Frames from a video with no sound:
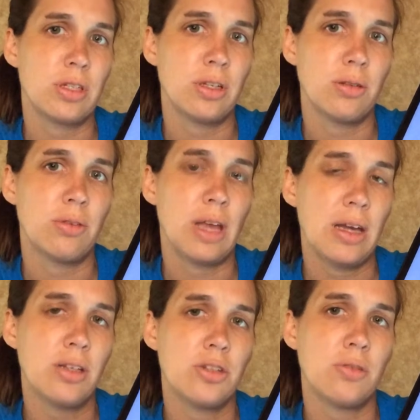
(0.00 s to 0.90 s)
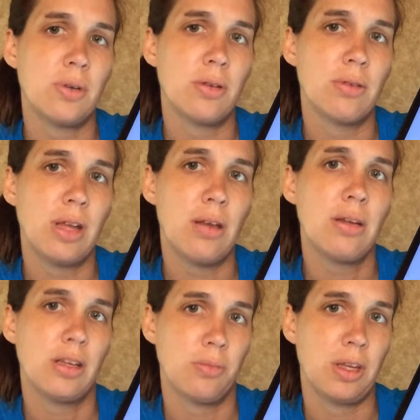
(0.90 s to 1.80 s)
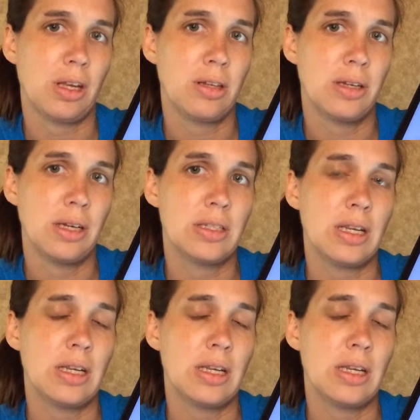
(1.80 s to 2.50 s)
to guide you on how to help that client.